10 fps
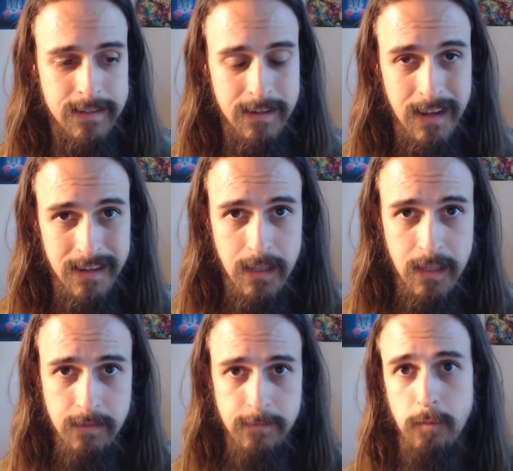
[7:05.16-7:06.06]
and not
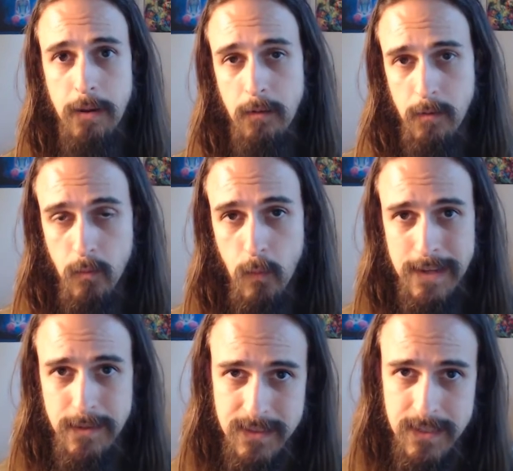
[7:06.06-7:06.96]
give your power away
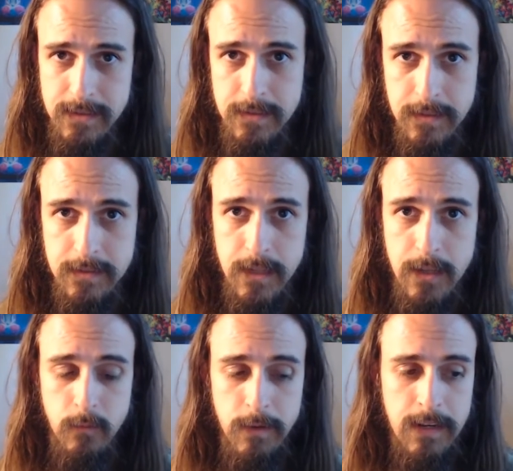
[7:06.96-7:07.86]
to these things,
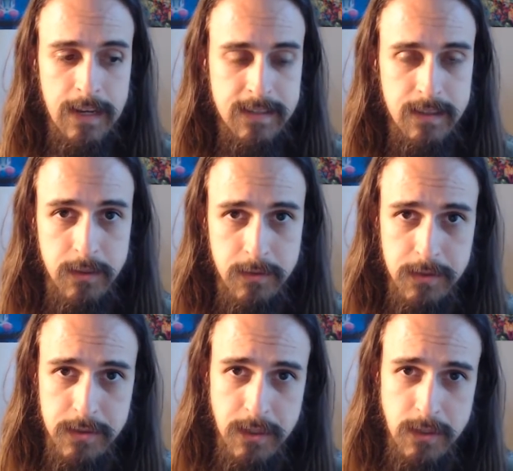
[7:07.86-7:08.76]
realizing that you're
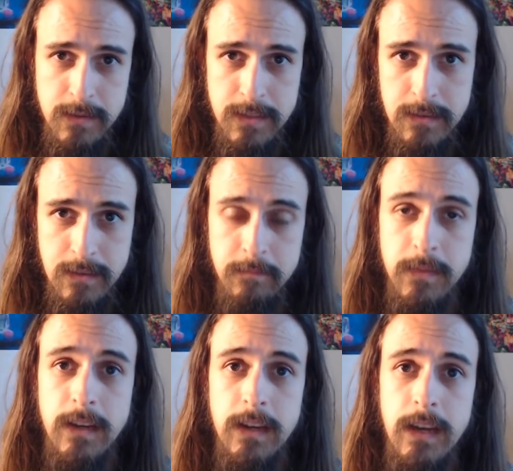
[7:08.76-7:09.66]
just using them
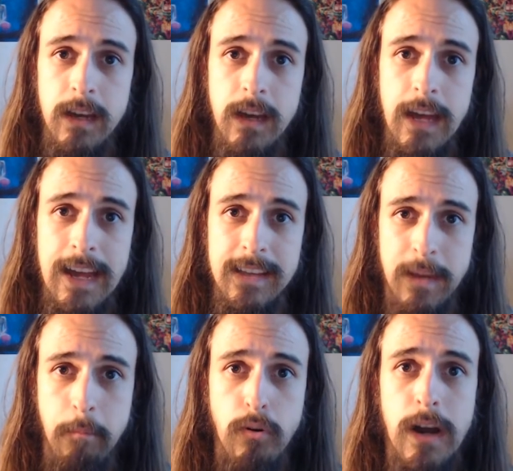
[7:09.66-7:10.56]
as a
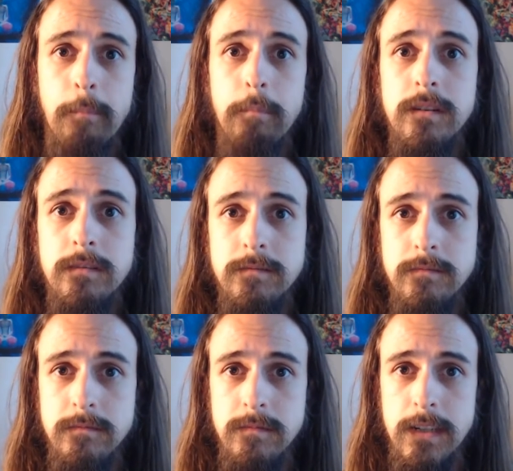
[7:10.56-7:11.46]
prop
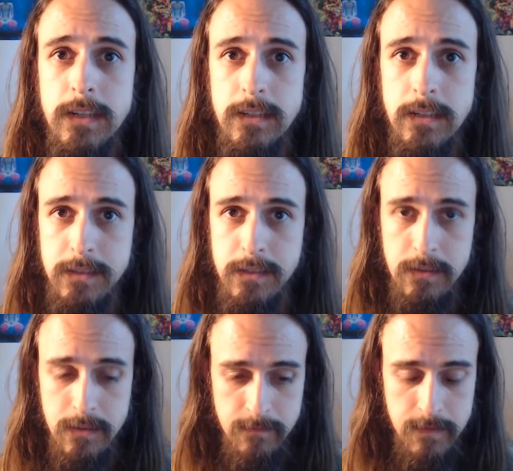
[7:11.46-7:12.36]
to
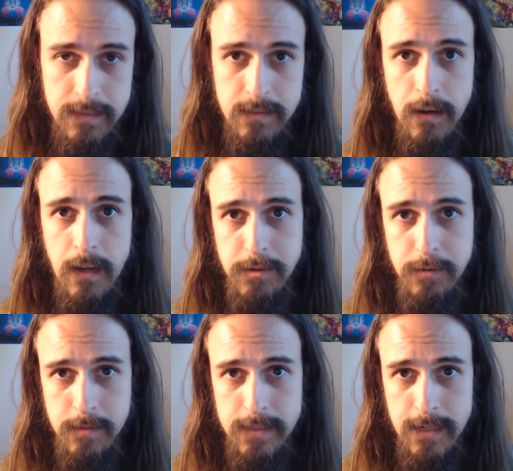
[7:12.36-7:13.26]
convince the logical
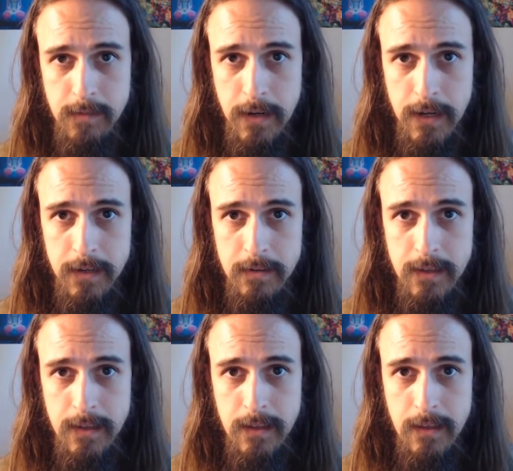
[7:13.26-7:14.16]
side of mind
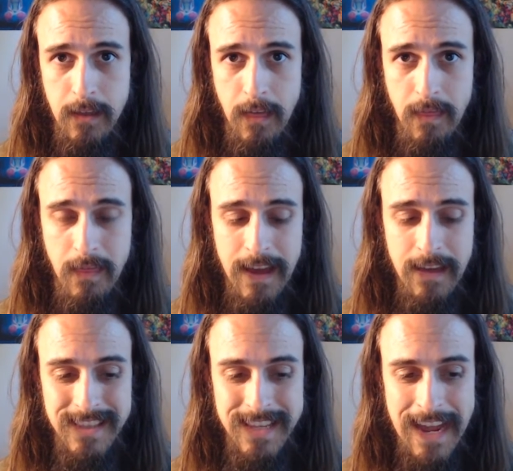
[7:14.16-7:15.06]
that
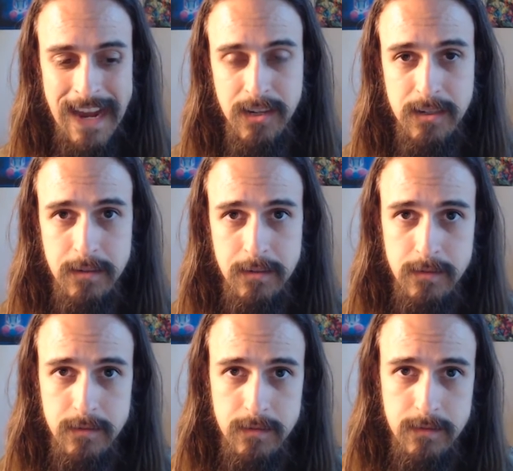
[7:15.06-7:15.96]
the action
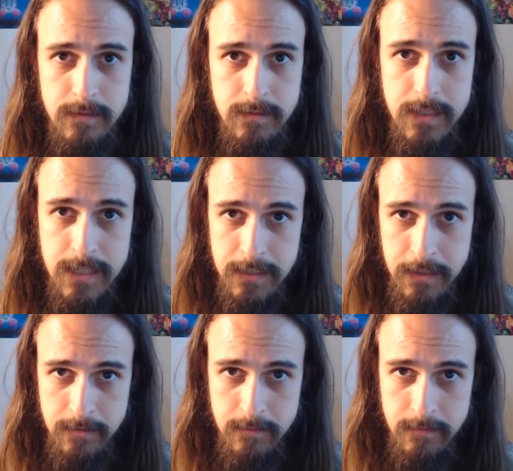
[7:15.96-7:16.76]
done